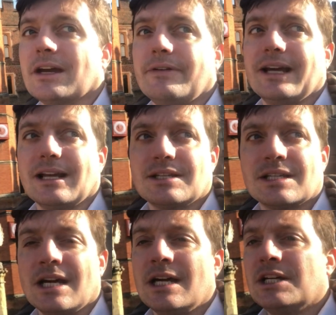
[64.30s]
King of
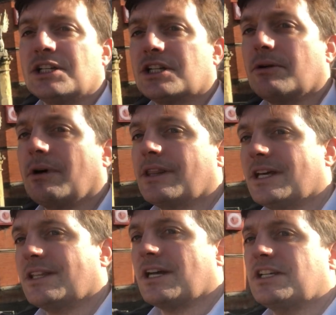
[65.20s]
England. So uh,
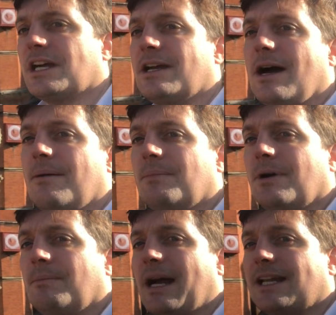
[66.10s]
there, there is a um,
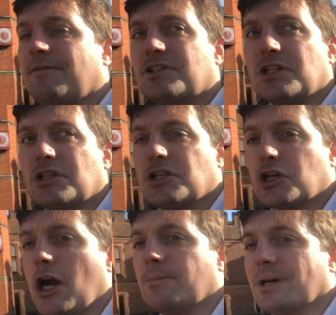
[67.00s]
magnificent
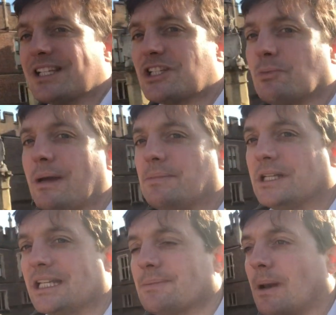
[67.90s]
scope and sweep
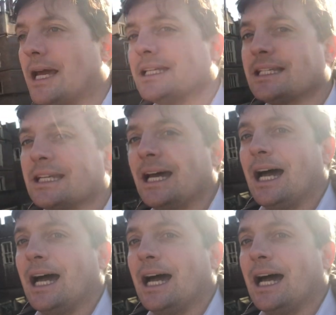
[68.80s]
to this place.